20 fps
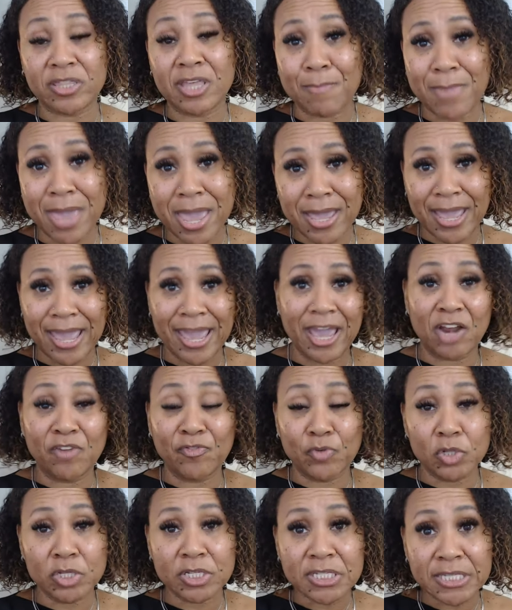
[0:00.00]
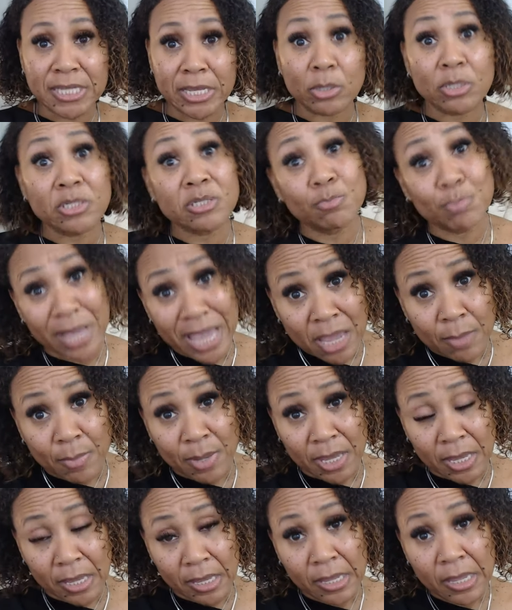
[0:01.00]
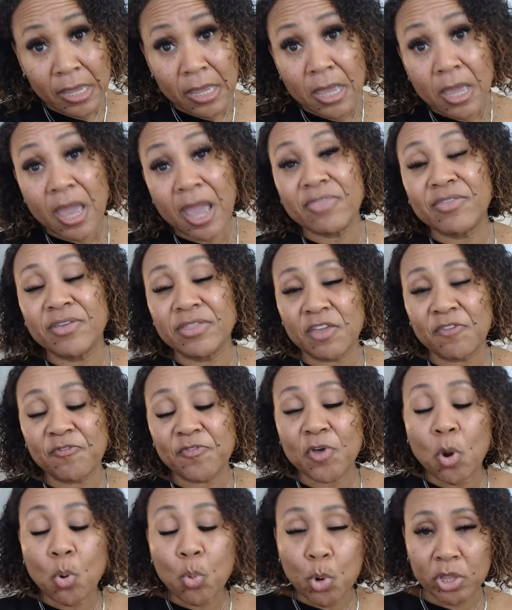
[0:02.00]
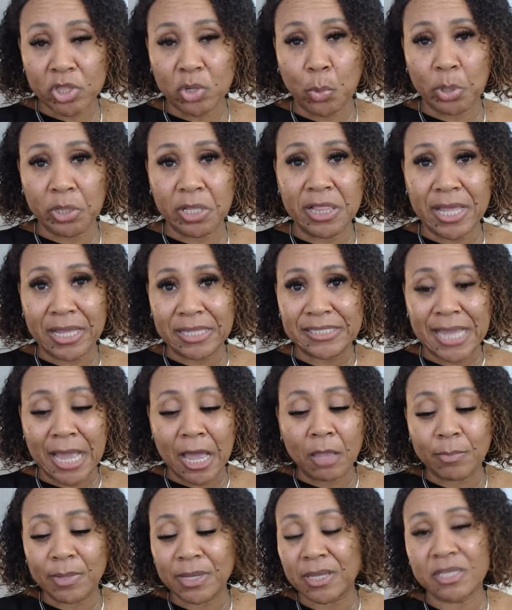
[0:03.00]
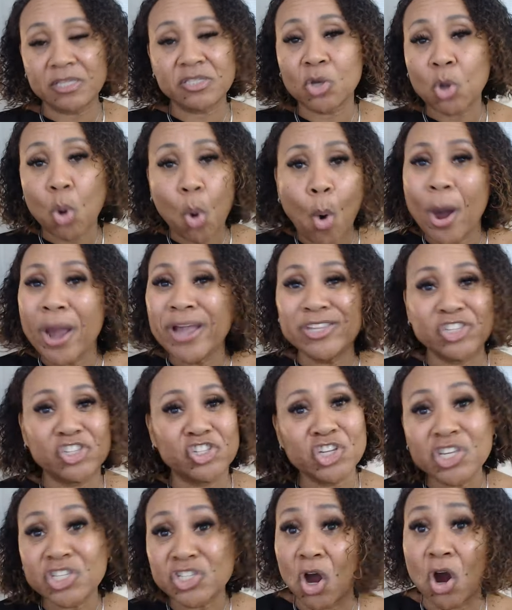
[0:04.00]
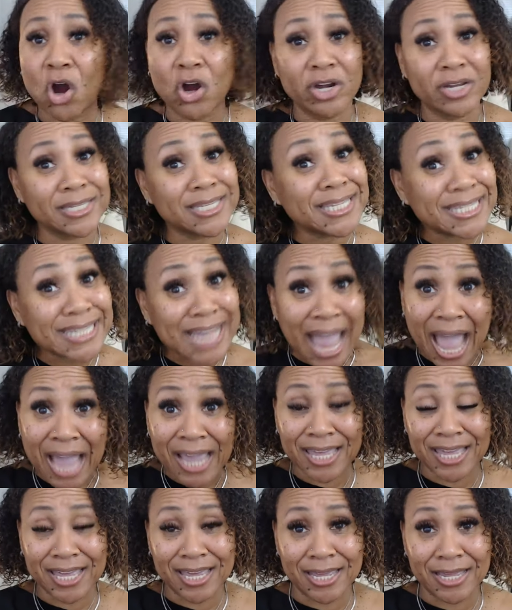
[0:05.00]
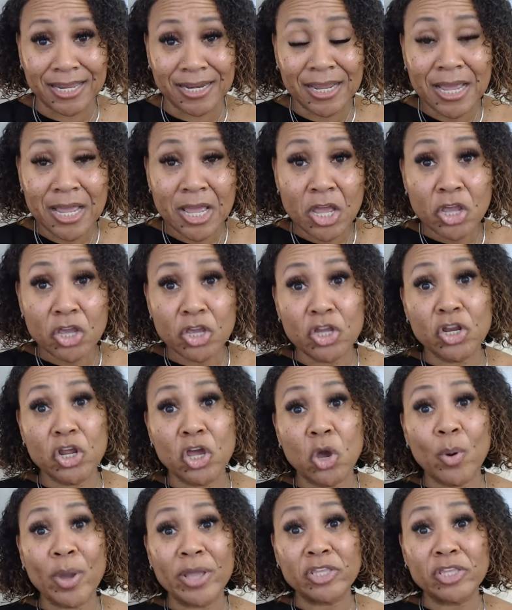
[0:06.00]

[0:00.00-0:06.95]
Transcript: They make a handful of sales maybe, and then they feel really, really let down because the coins just aren't stacking, you know?